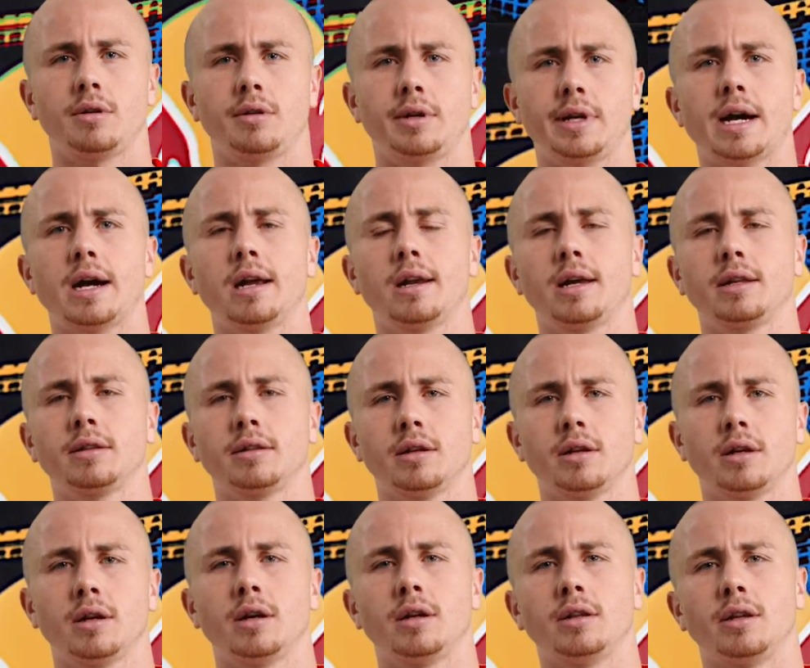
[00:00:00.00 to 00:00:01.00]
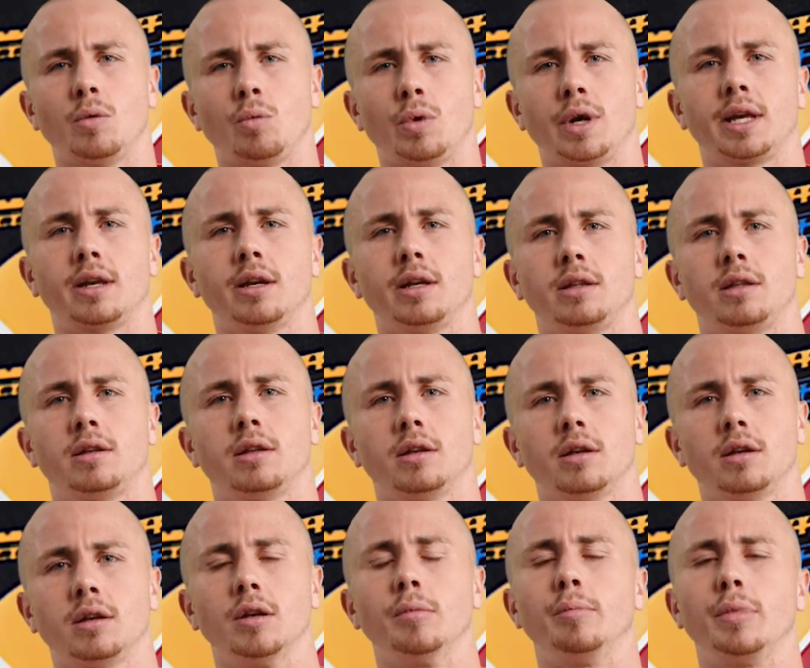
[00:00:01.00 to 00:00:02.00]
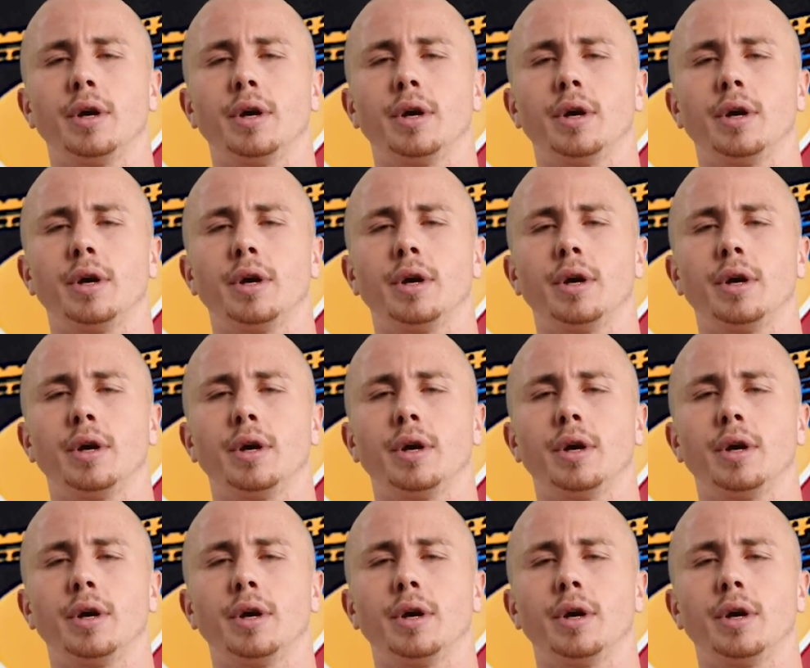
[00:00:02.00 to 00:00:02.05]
Yeah, I like the, the away kit uh,